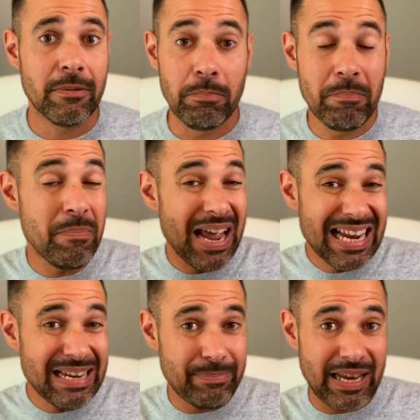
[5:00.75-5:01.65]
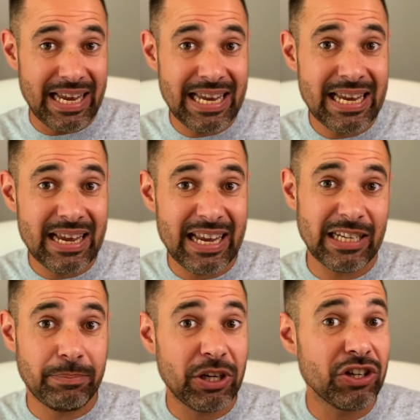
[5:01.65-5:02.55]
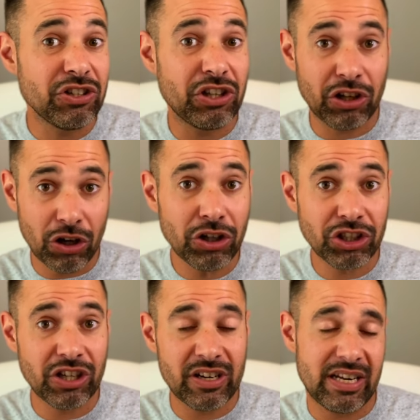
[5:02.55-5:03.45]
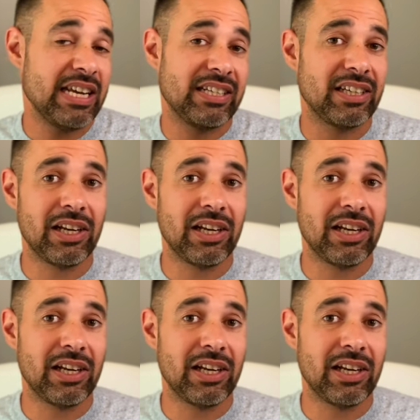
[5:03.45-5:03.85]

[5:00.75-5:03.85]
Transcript: Maybe it's because the cushion is a